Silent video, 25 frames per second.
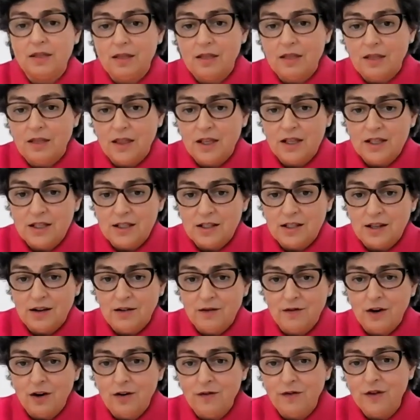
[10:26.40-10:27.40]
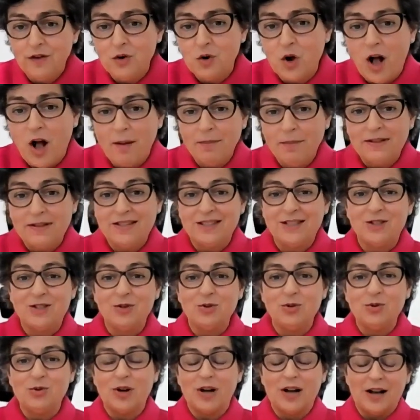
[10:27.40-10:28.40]
this very few comments
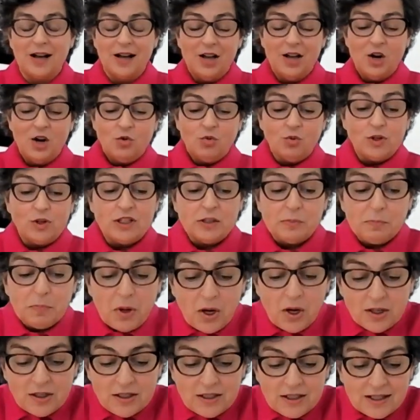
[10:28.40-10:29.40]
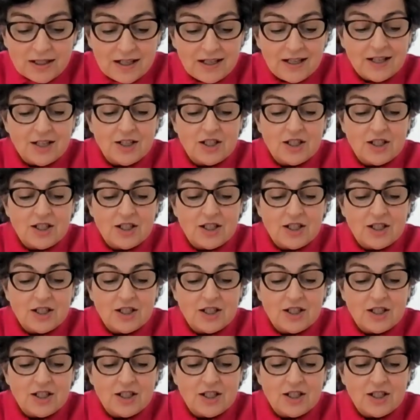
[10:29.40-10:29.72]
to respond